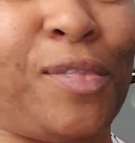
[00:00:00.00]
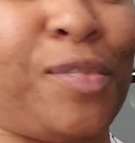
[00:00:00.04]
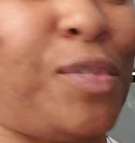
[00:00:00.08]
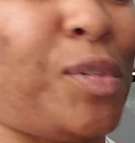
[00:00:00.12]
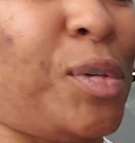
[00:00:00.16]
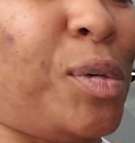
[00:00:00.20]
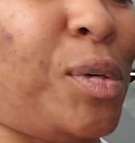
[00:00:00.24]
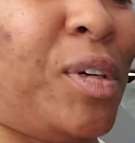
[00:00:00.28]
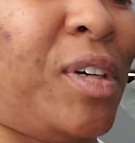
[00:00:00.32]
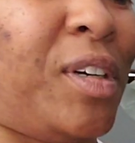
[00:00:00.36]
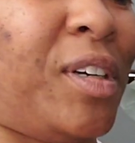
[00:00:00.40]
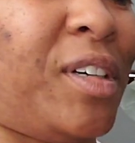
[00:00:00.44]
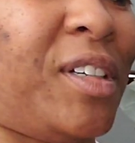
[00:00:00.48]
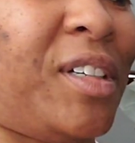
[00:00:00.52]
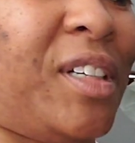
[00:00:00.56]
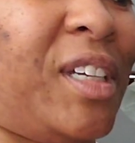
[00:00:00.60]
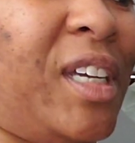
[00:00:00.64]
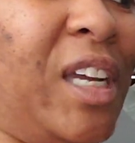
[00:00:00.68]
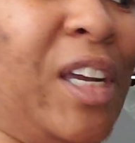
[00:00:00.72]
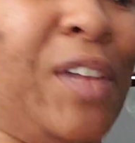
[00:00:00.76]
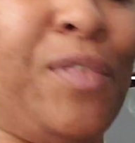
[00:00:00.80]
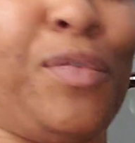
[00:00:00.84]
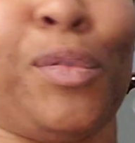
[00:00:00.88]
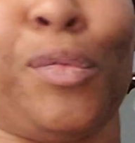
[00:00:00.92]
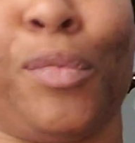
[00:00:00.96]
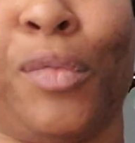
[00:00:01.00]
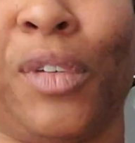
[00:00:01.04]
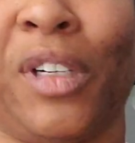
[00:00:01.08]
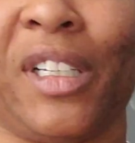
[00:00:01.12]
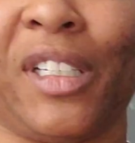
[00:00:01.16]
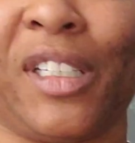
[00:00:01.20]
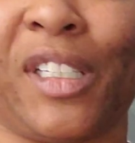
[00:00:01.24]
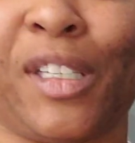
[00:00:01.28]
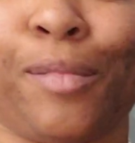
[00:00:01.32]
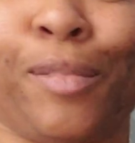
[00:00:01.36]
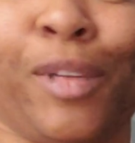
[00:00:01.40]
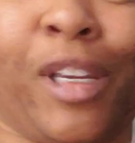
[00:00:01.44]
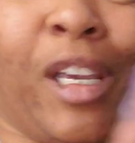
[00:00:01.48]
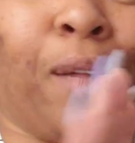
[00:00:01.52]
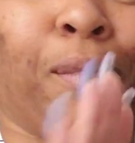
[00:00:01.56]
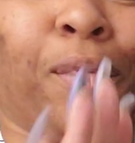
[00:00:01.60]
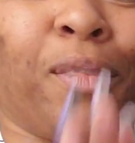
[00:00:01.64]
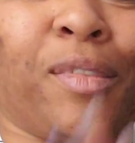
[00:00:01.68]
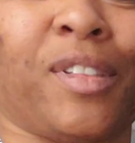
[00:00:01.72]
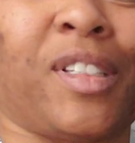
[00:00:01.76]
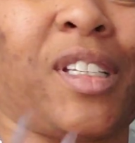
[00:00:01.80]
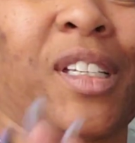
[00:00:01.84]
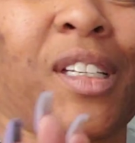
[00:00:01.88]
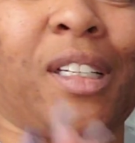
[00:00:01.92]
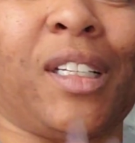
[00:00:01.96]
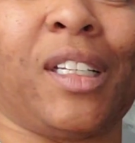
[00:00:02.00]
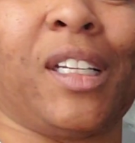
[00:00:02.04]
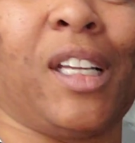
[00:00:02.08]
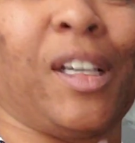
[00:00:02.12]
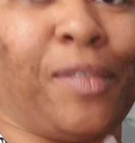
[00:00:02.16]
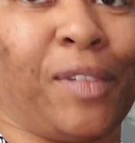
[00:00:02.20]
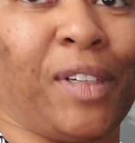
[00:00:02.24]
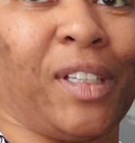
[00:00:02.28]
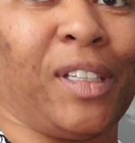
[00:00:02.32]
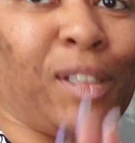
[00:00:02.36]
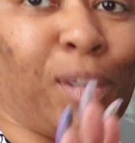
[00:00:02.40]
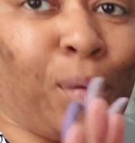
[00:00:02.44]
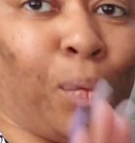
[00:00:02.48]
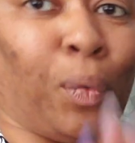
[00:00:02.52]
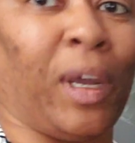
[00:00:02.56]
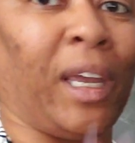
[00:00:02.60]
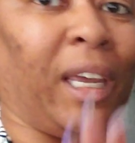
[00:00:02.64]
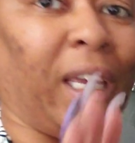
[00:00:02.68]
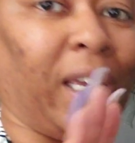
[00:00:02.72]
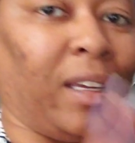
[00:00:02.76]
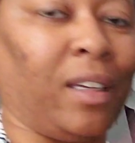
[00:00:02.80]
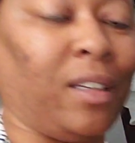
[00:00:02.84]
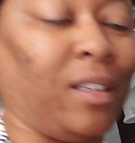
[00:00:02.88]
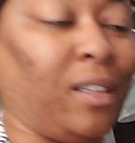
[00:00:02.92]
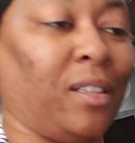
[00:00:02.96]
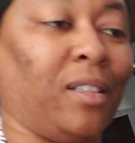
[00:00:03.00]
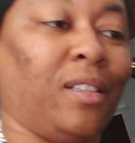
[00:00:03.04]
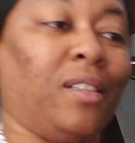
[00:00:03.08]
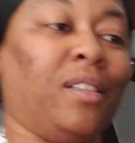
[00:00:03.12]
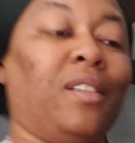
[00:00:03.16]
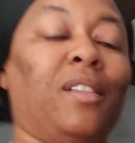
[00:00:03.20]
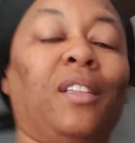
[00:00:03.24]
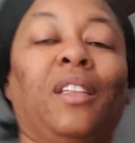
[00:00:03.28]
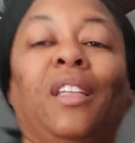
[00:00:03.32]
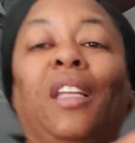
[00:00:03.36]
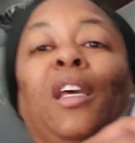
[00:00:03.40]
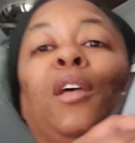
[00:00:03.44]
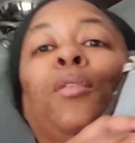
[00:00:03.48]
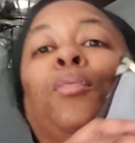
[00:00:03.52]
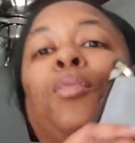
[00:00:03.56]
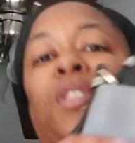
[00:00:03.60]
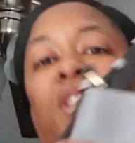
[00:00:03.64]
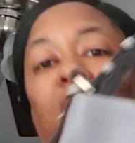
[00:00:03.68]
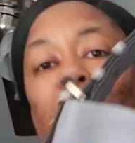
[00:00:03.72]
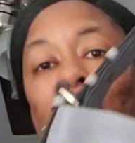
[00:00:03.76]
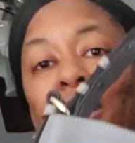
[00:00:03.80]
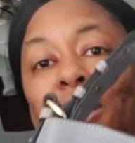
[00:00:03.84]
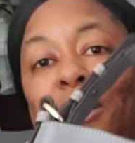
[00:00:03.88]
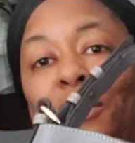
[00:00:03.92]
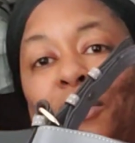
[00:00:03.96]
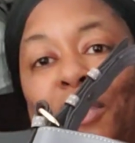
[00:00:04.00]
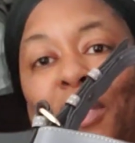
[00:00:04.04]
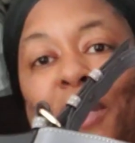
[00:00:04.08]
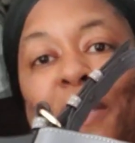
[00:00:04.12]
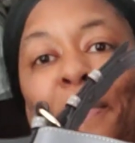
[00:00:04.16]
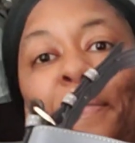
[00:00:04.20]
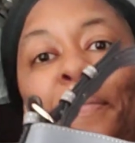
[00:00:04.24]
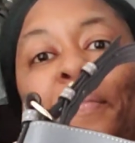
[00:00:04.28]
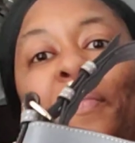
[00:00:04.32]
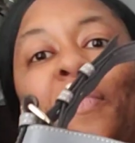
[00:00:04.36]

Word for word: for everyone to be able to love it the way it was loved.